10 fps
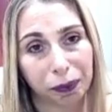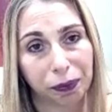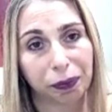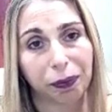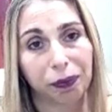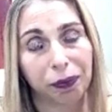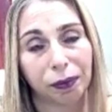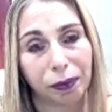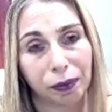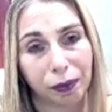
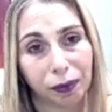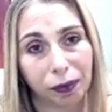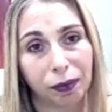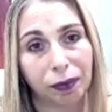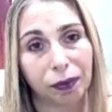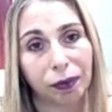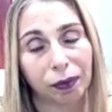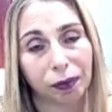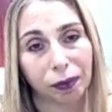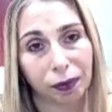
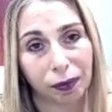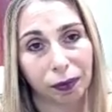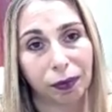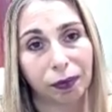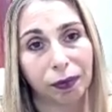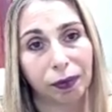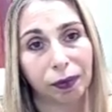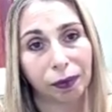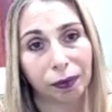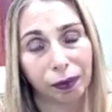
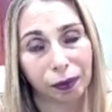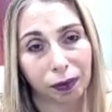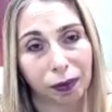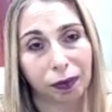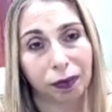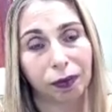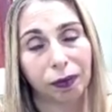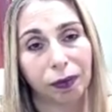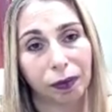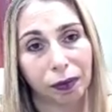
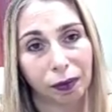This person isn't speaking.